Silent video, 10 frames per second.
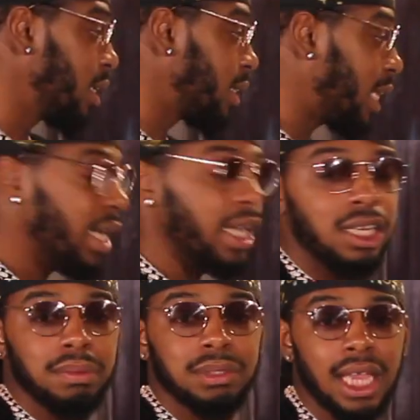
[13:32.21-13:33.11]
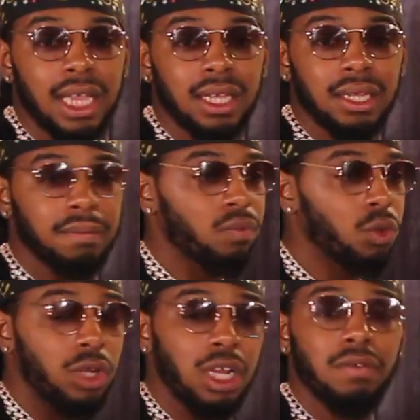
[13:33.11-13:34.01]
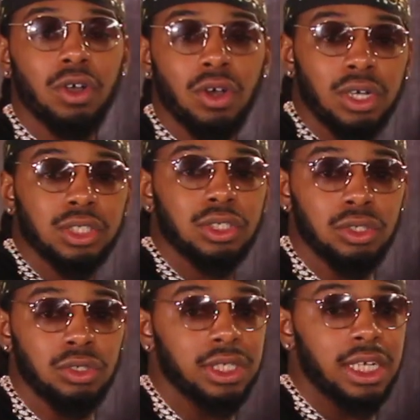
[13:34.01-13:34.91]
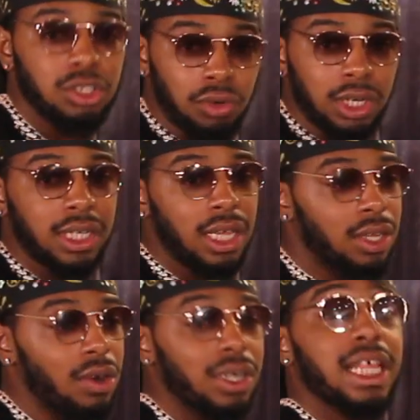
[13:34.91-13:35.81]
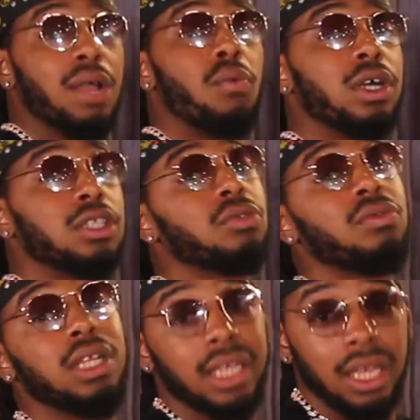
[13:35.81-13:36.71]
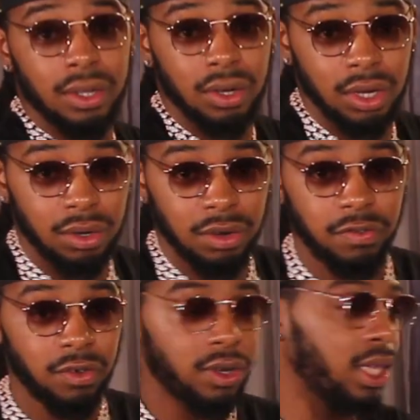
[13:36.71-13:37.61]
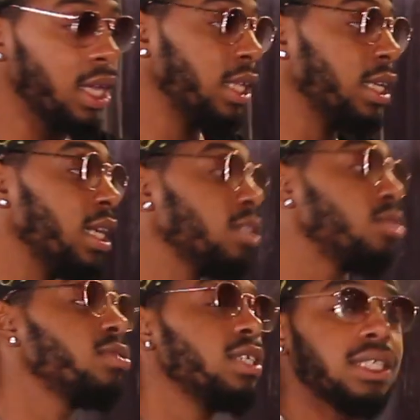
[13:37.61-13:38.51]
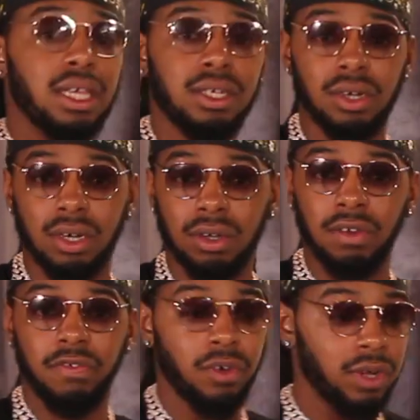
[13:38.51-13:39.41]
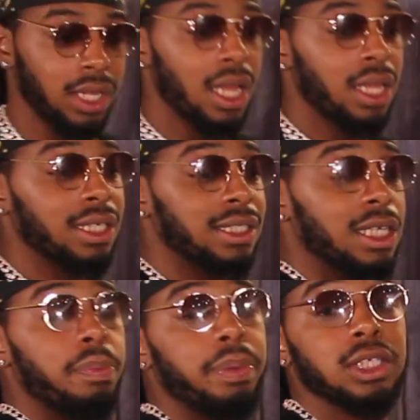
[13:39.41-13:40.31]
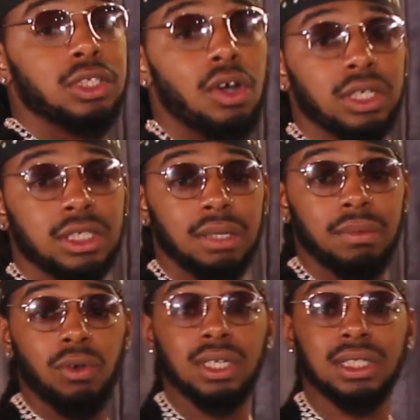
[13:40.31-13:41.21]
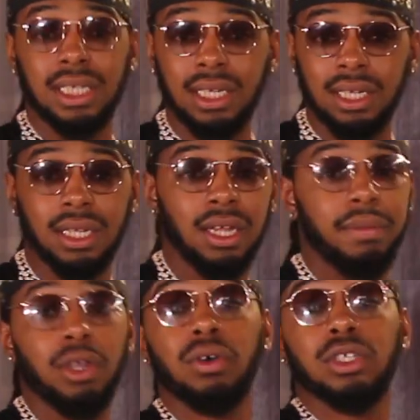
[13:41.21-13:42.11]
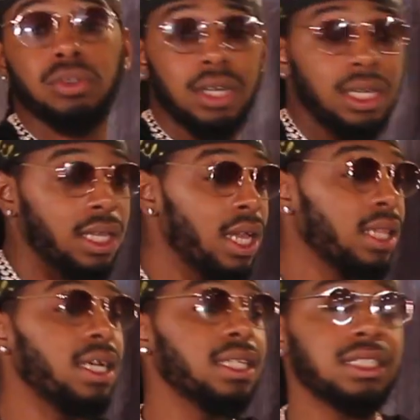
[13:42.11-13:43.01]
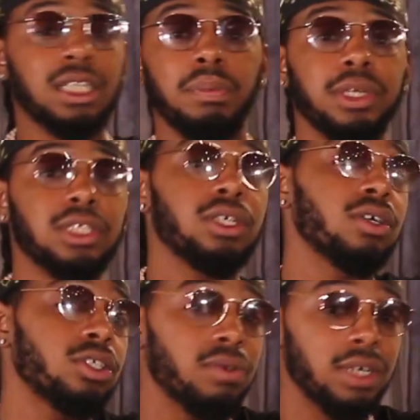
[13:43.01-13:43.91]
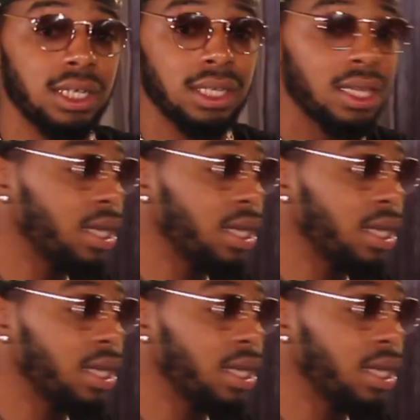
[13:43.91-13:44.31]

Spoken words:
They end up taking whatever card you're using, that 20K card, that one 20K card go to 40. Your other 20K card go to 40. Your 10-piece cards end up going to 20. The other 10-piece go to 20.